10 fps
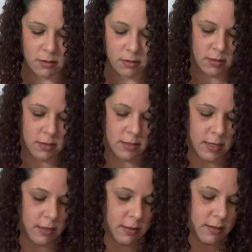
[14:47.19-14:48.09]
just
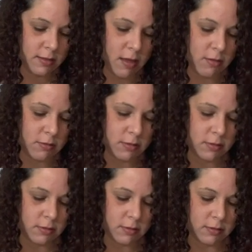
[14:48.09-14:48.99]
take this out.
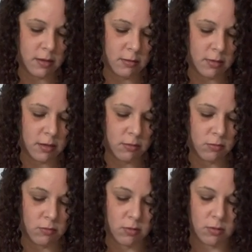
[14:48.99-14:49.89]
Let me
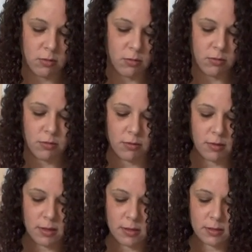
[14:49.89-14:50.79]
roll
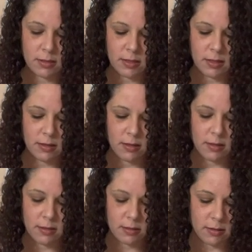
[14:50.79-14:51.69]
this
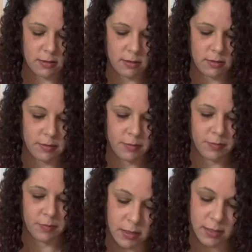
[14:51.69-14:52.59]
like this.
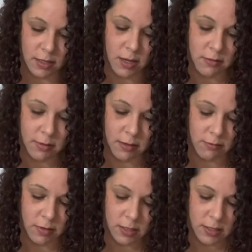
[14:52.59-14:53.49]
You So you have to make it
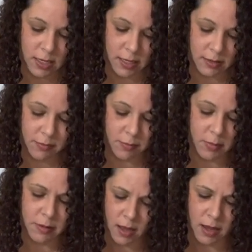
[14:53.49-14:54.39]
very tight,
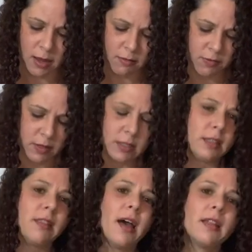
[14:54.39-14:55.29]
but I got a
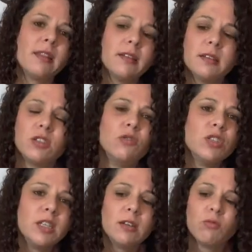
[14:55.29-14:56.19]
feeling that the
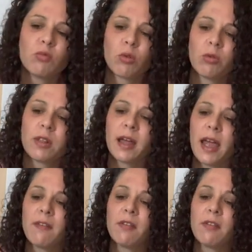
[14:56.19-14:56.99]
sushi roll that I have,